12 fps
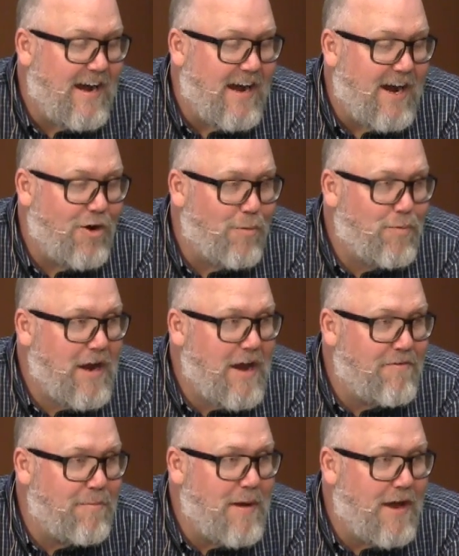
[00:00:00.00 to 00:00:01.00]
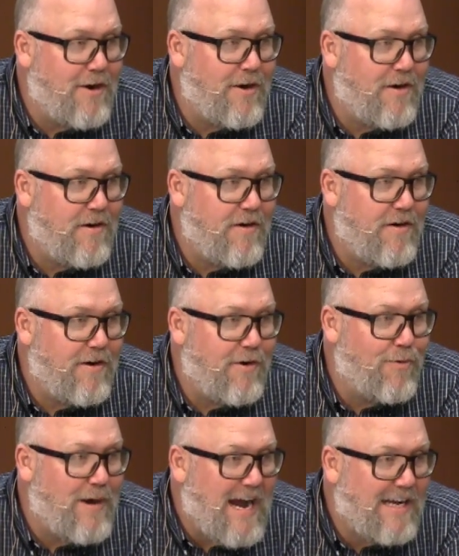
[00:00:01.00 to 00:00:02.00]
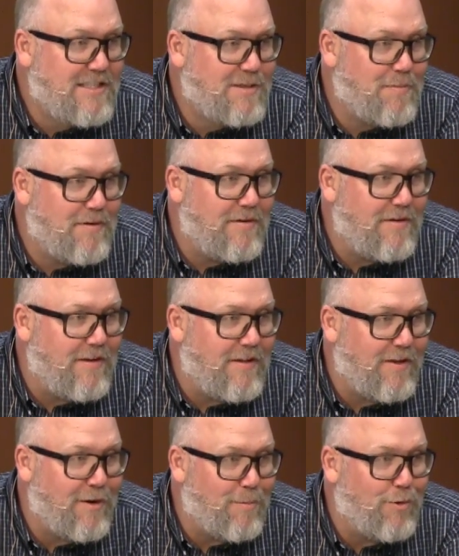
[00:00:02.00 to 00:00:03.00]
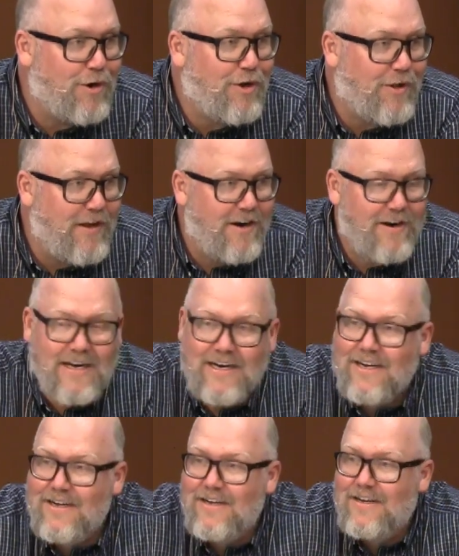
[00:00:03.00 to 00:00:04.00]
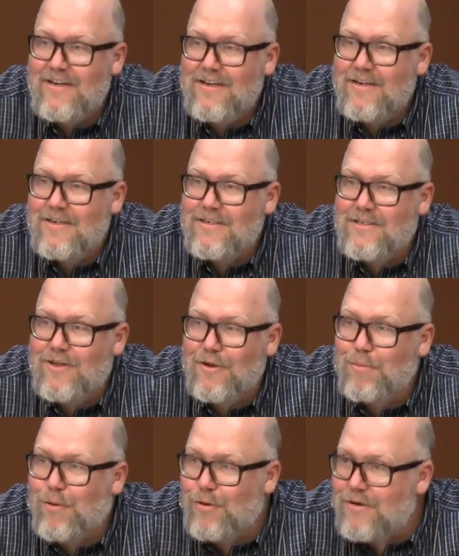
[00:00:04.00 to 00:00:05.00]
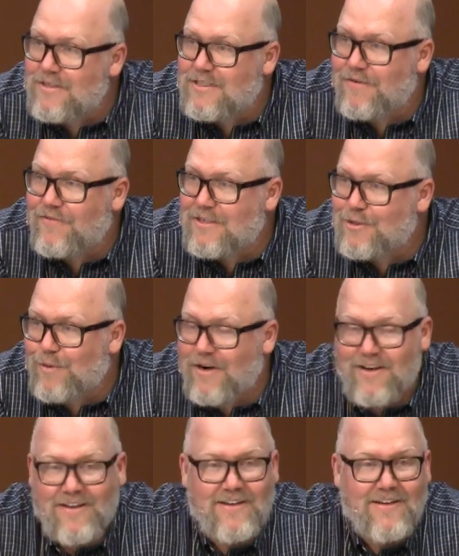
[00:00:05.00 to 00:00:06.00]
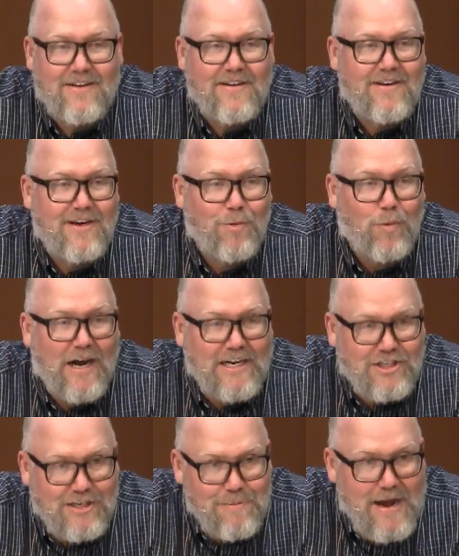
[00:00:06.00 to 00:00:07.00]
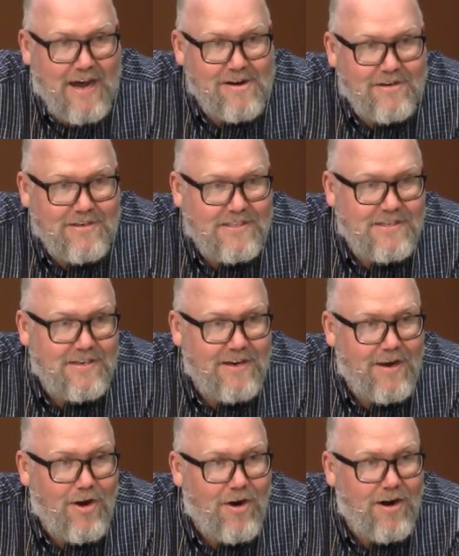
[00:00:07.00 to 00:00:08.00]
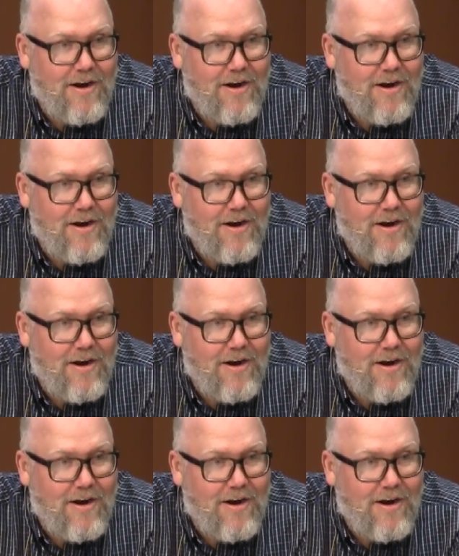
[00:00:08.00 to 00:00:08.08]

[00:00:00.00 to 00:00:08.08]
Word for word: I hope we have a better grasp, a little more clarity to the importance of Israel and why she matters and heart,